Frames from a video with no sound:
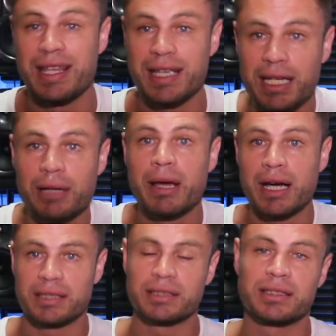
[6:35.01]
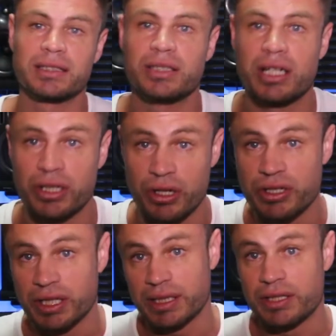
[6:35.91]
thinking about
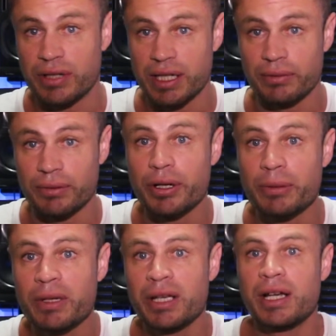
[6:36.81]
acoustically treating a room.